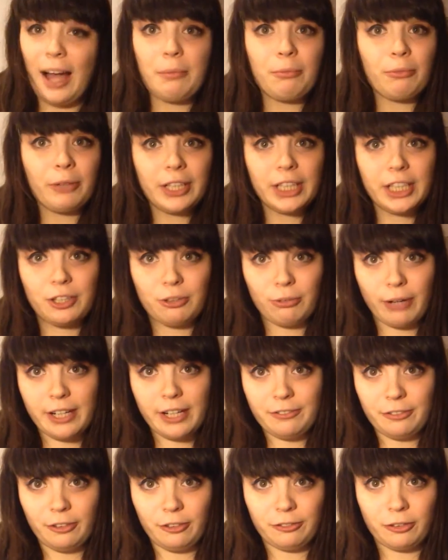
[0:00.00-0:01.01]
I'm really
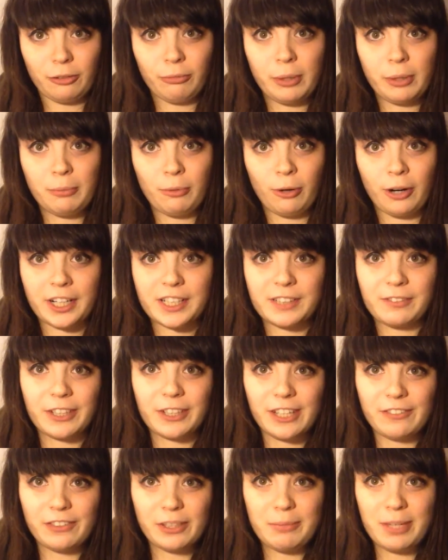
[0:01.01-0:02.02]
grateful for Whim.works for
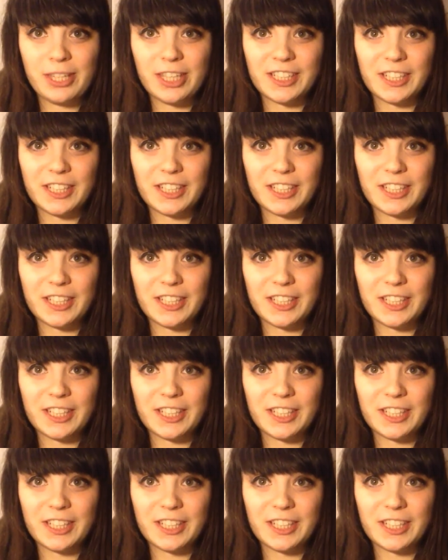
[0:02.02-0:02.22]
giving me